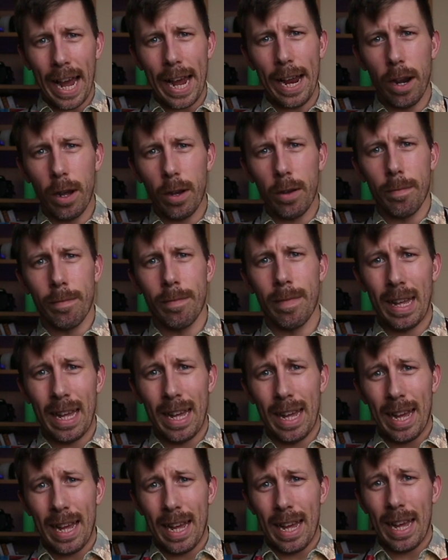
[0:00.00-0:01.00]
Halo.
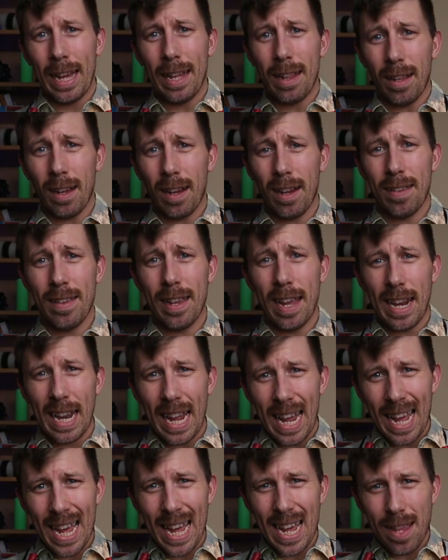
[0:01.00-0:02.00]
Like I said,
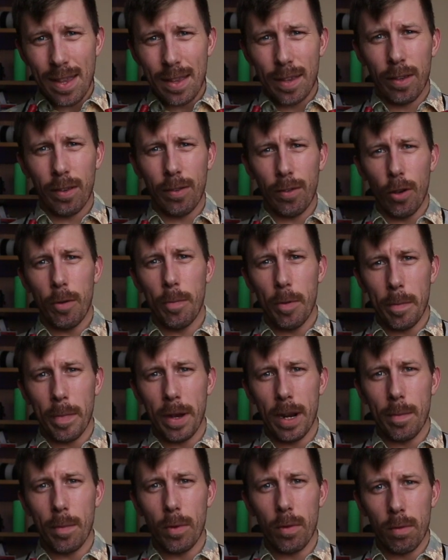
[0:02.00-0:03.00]
it is super
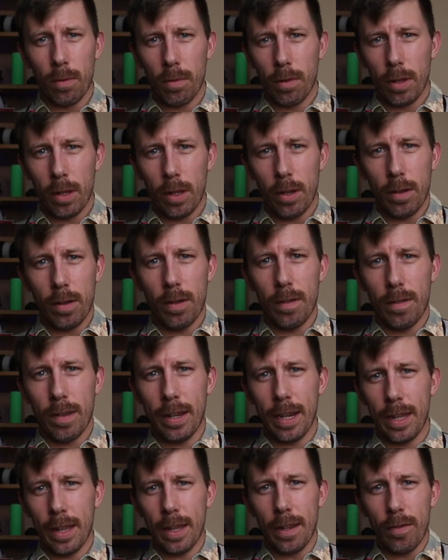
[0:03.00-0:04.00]
minimal. You can
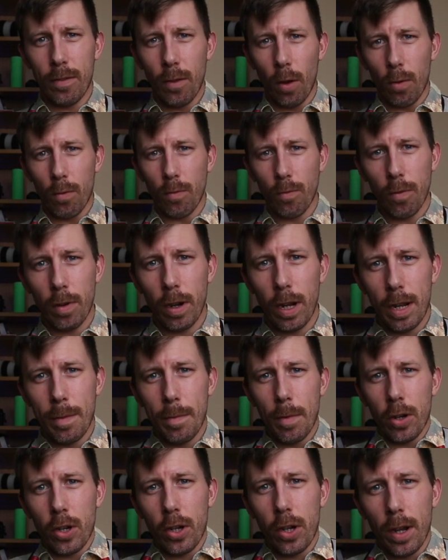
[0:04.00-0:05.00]
see there's not really
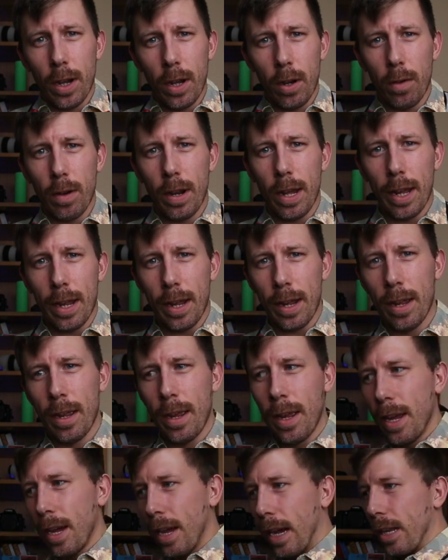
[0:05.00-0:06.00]
much going on here,
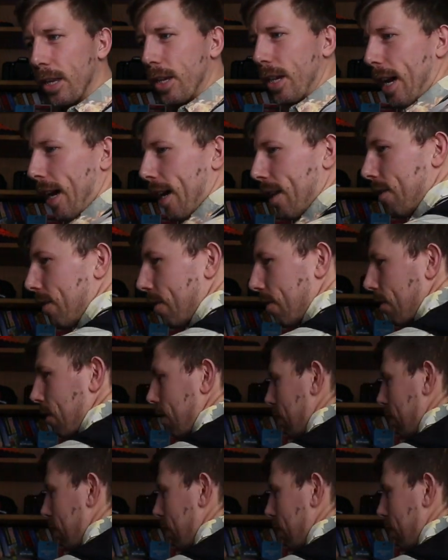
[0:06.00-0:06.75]
and yet